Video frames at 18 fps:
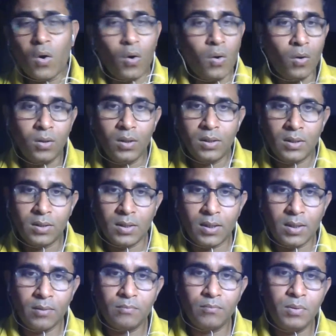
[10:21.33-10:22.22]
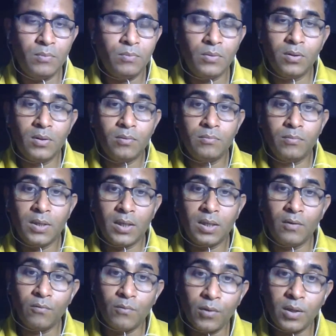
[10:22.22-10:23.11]
all the time people are
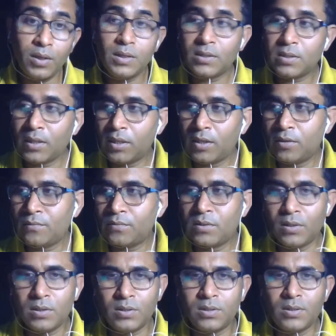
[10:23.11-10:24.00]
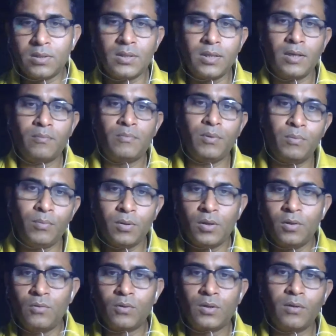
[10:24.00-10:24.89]
making various kind of searches, like
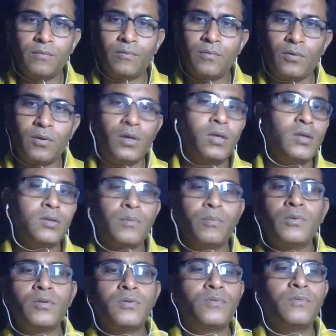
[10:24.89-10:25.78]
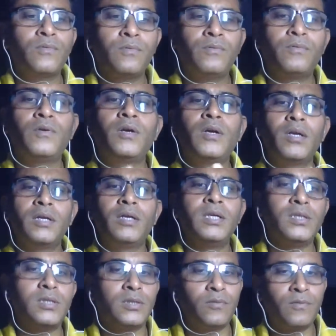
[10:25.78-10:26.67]
people are looking for, let's suppose, for a
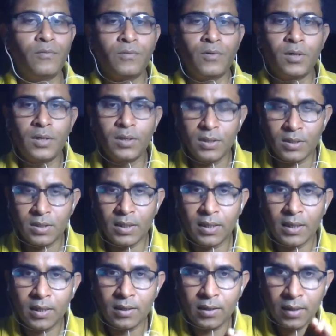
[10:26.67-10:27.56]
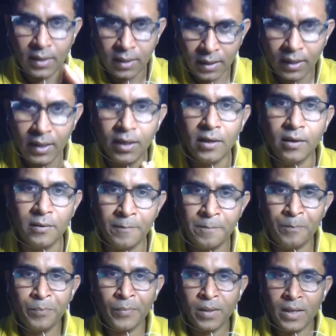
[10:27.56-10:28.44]
niche like
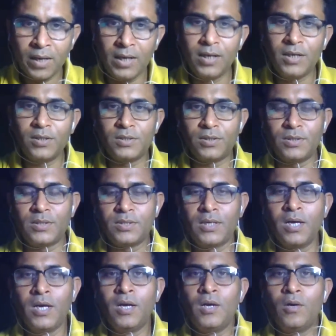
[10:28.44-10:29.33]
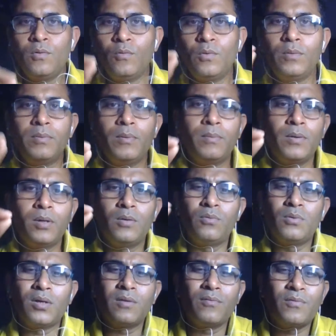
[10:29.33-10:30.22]
healer's niche. What people are
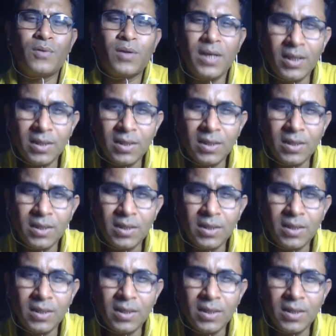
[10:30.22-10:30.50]
looking for: